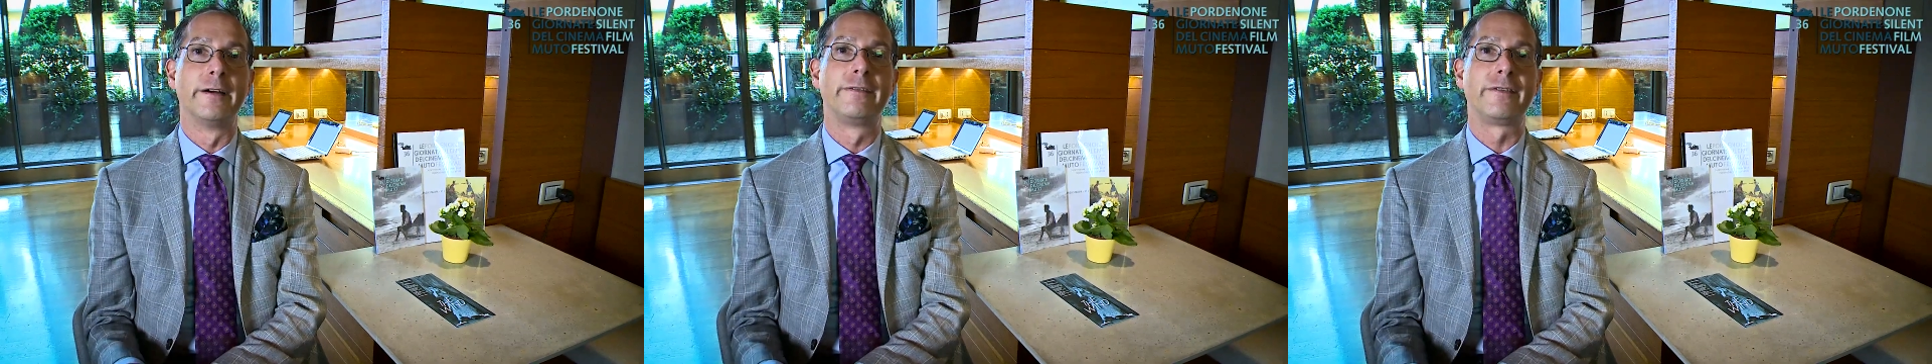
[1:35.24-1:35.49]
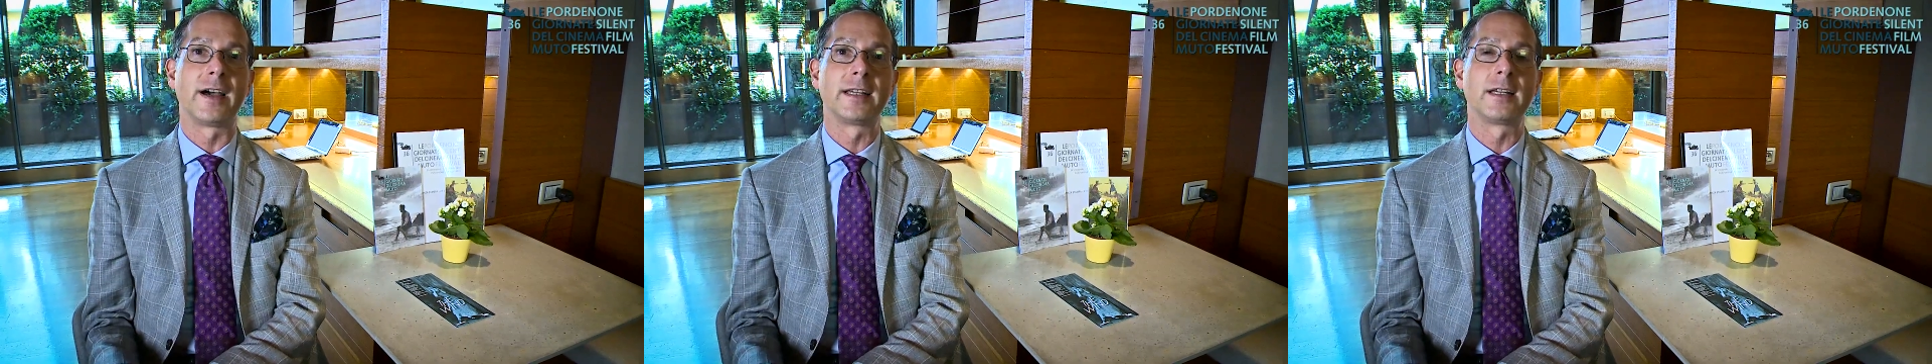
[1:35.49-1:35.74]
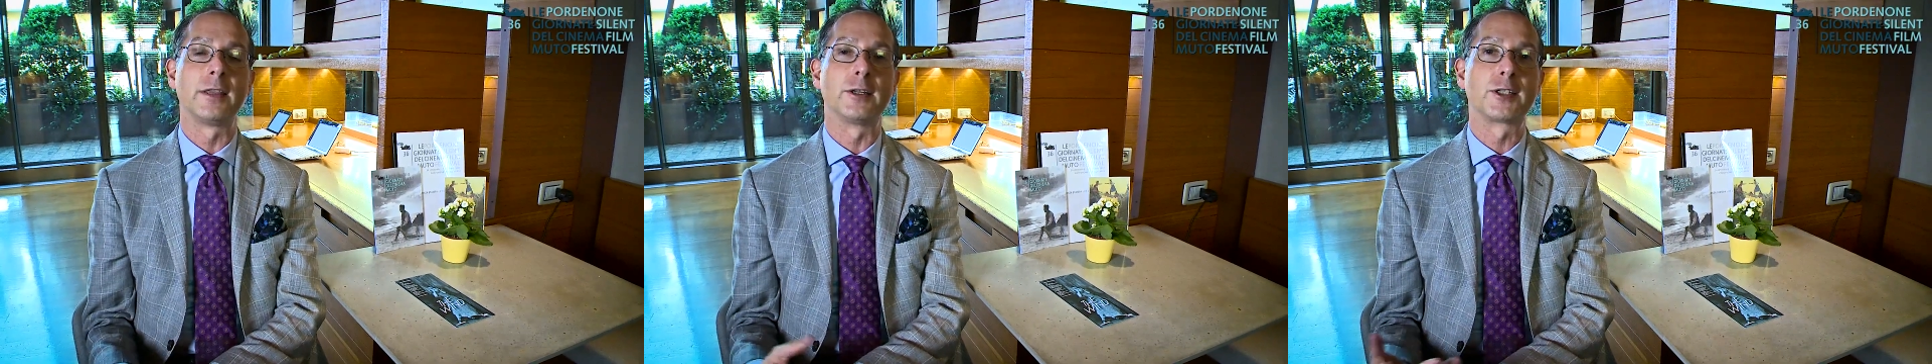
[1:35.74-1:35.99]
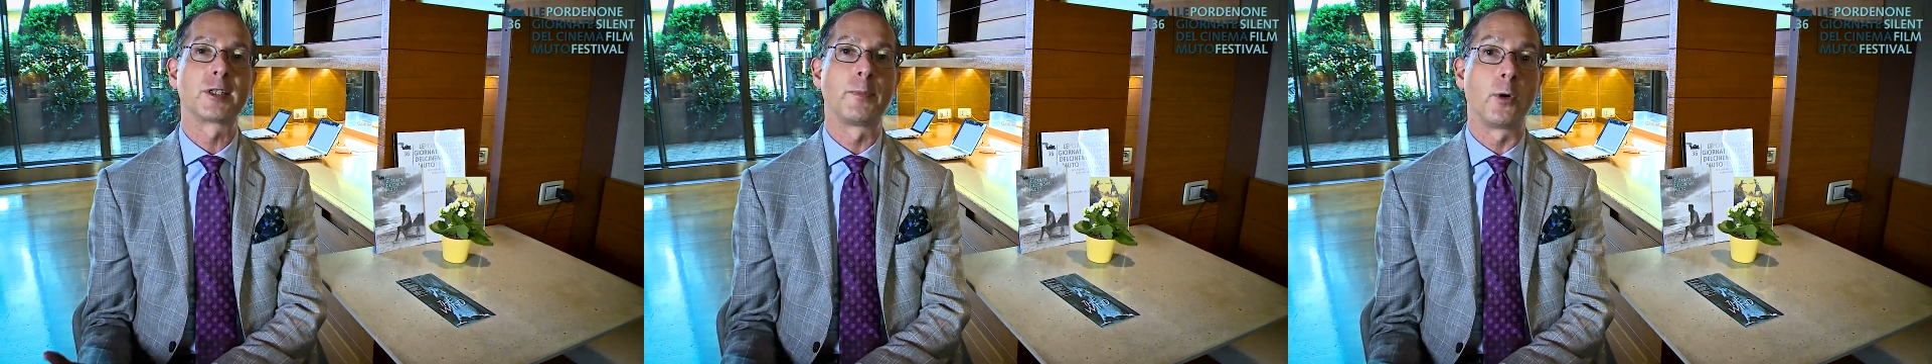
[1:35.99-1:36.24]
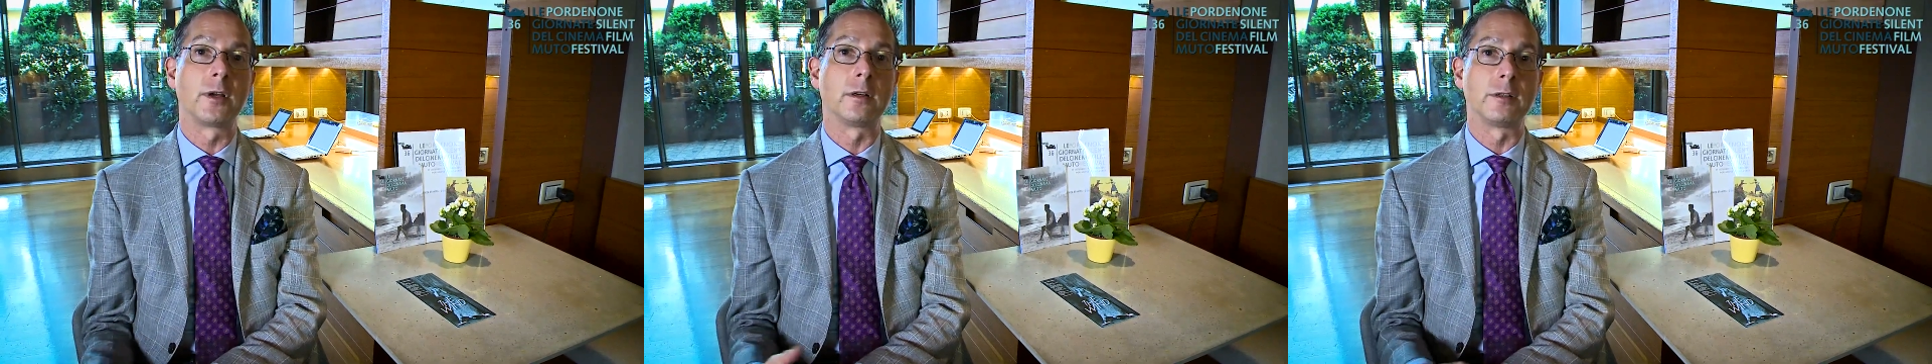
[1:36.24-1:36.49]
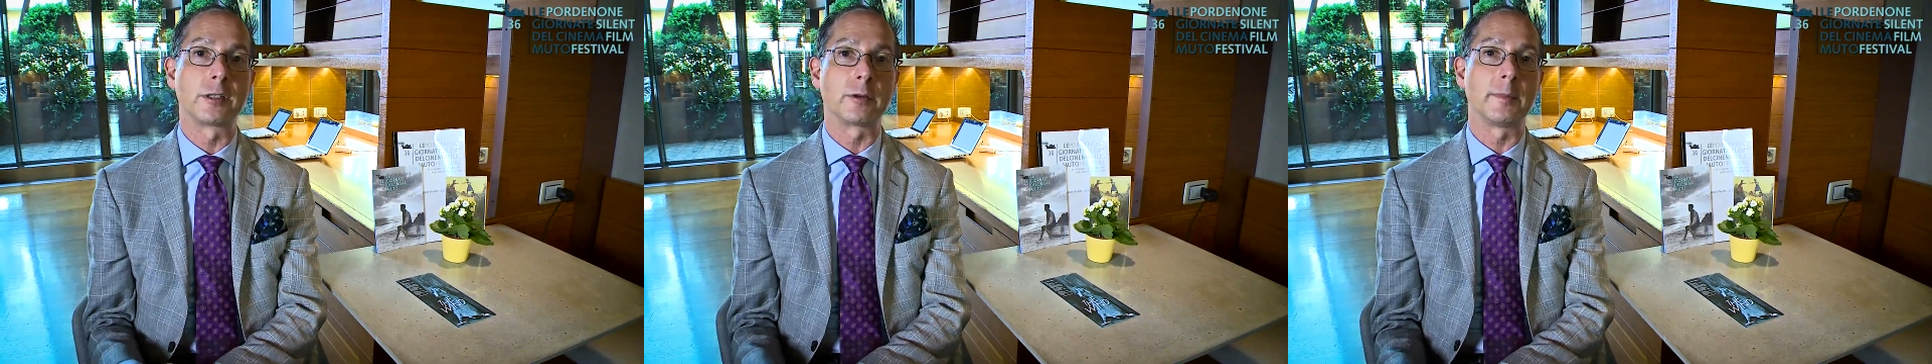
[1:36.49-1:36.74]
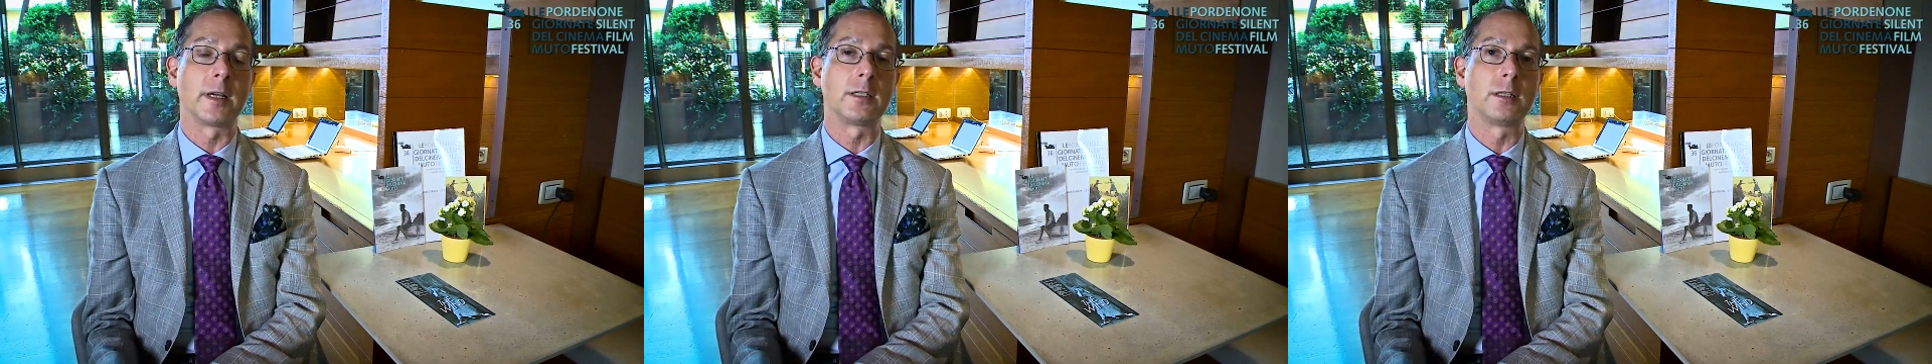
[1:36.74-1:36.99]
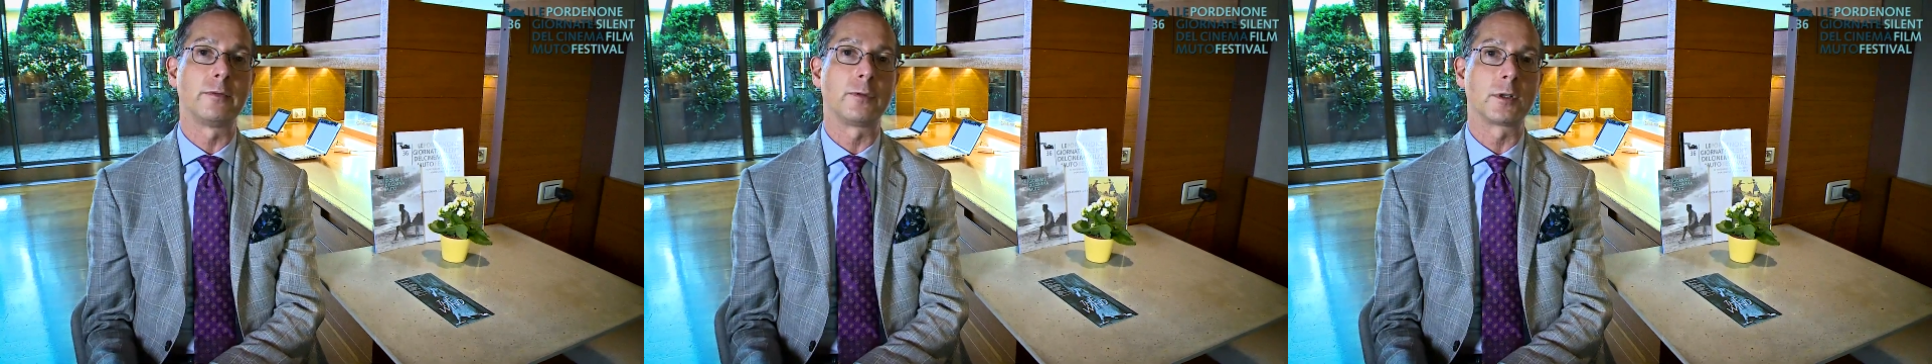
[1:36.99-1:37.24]
fight in The Spoilers from
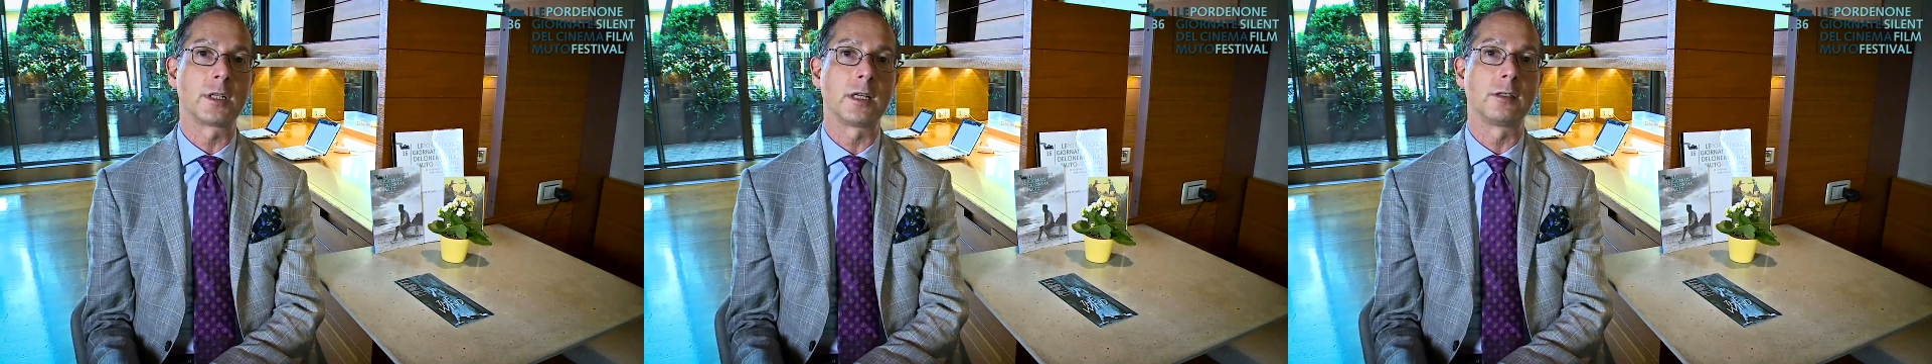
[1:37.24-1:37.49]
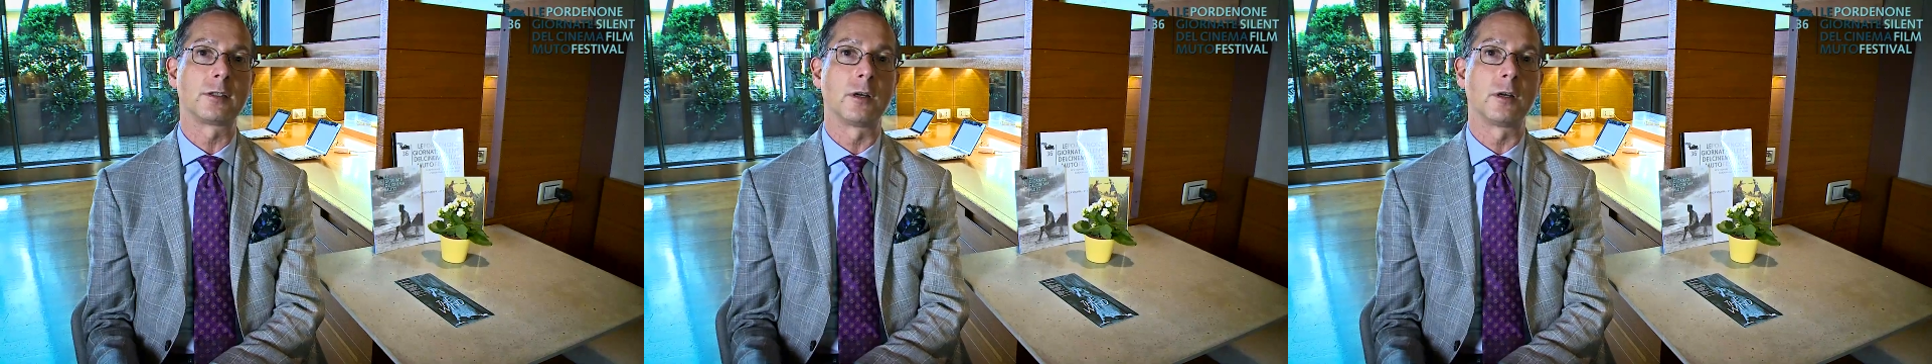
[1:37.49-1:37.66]
1914.